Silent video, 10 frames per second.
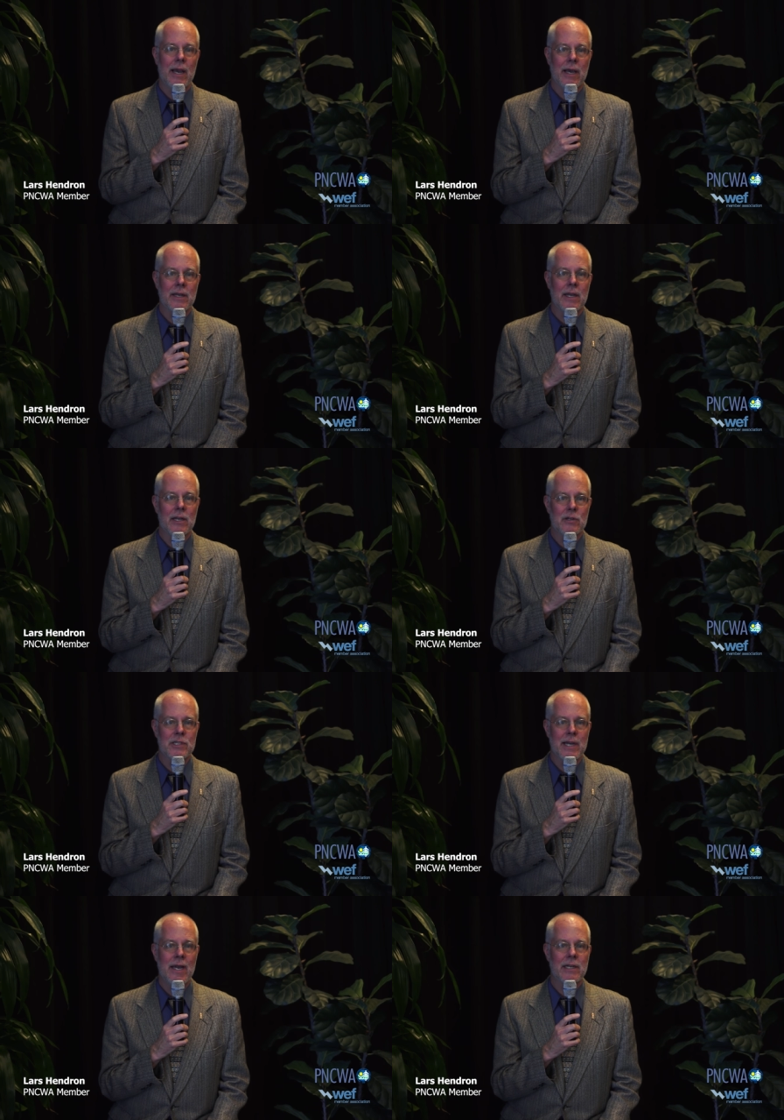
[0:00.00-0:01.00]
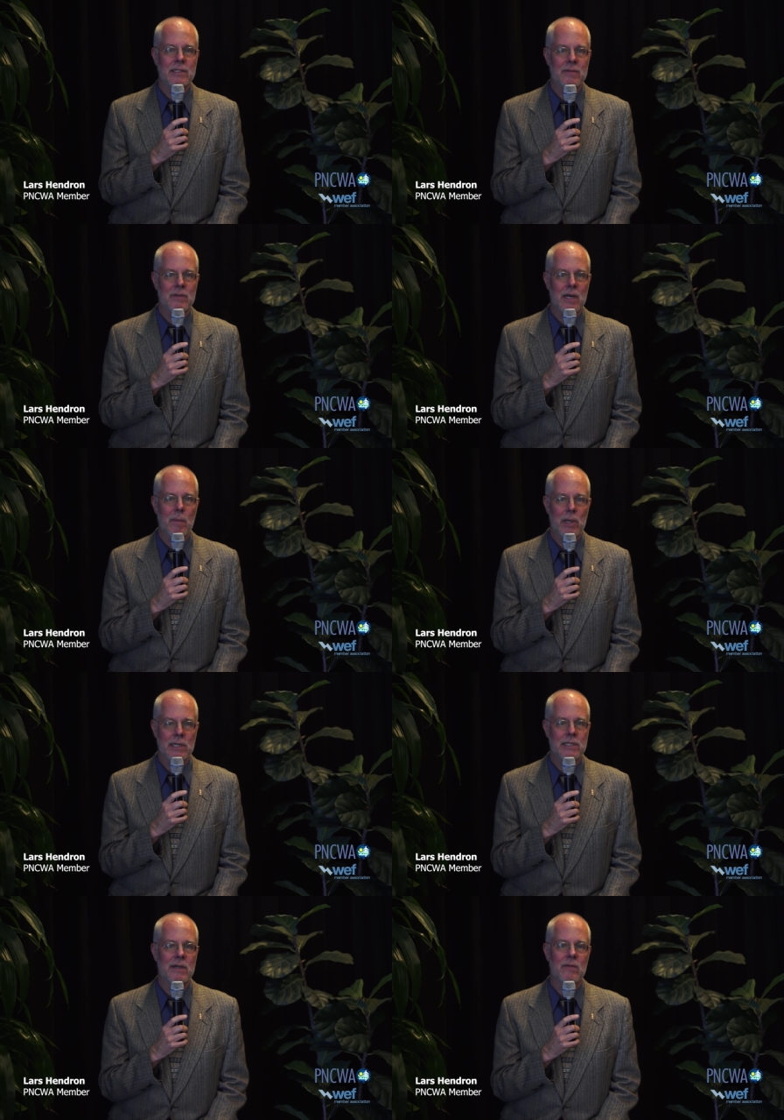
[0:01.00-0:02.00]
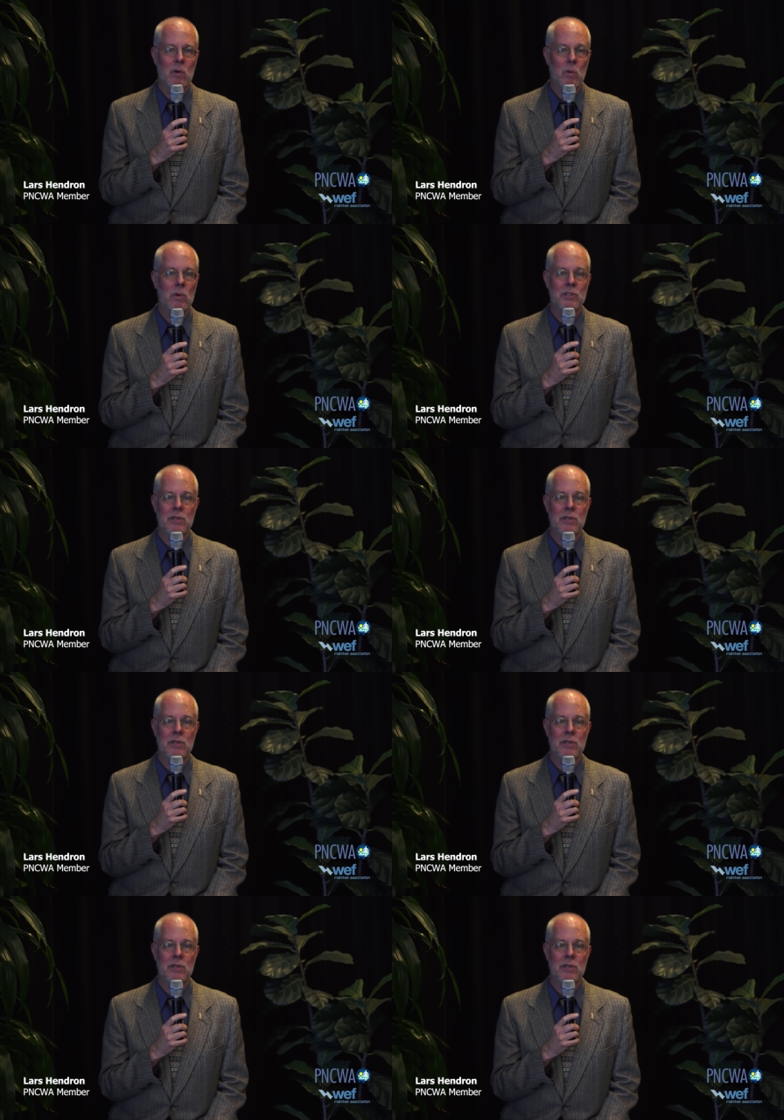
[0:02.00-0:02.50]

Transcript: and understandings of the complexity of our world